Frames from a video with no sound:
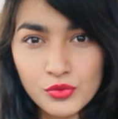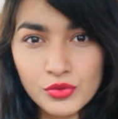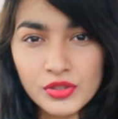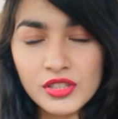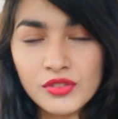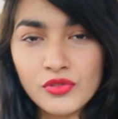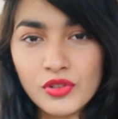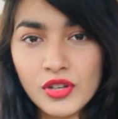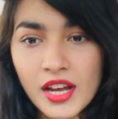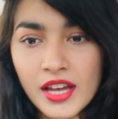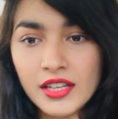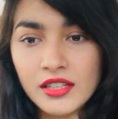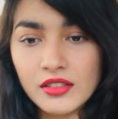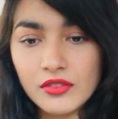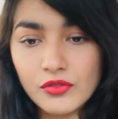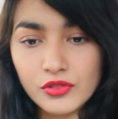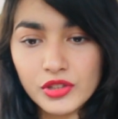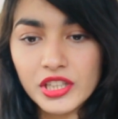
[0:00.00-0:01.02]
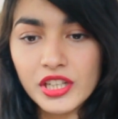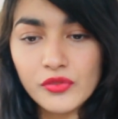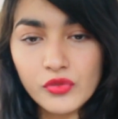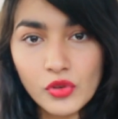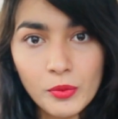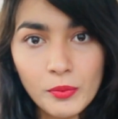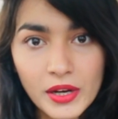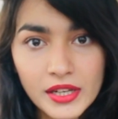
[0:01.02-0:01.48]
do this for like three
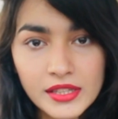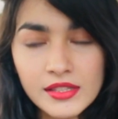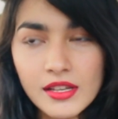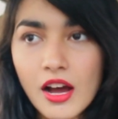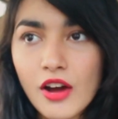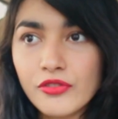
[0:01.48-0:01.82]
four months.